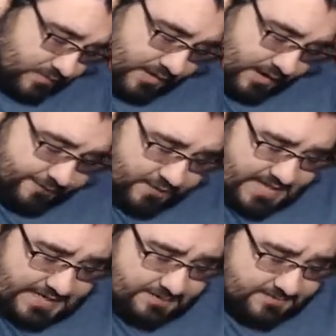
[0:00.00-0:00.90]
a few of the
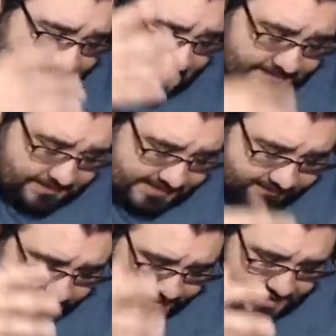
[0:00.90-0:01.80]
items that I'm going to give
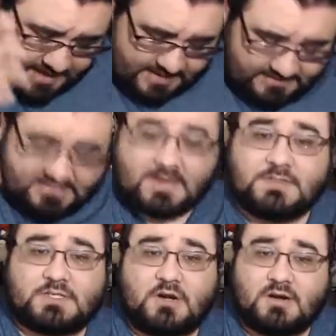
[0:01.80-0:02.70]
away. I'm going
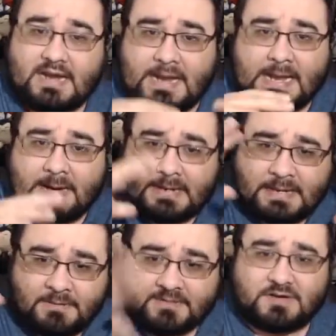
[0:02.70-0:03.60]

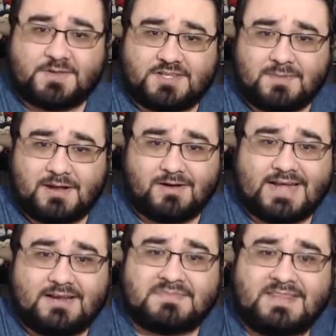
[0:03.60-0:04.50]
to start with smaller
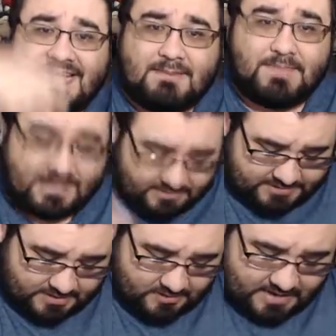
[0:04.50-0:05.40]
items and then get bigger.
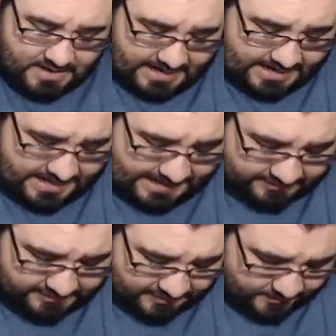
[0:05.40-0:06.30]
So I'll
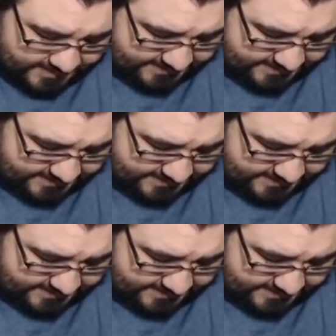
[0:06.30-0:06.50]
start with